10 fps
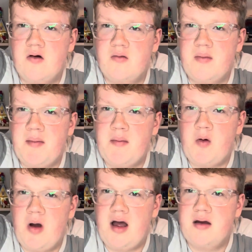maybe more
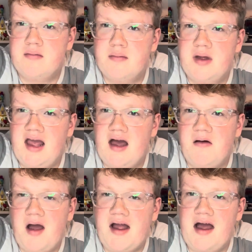up. Yeah,
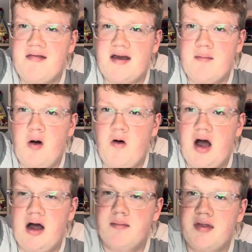I kind of like more
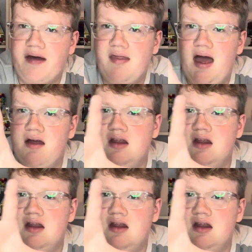up like that.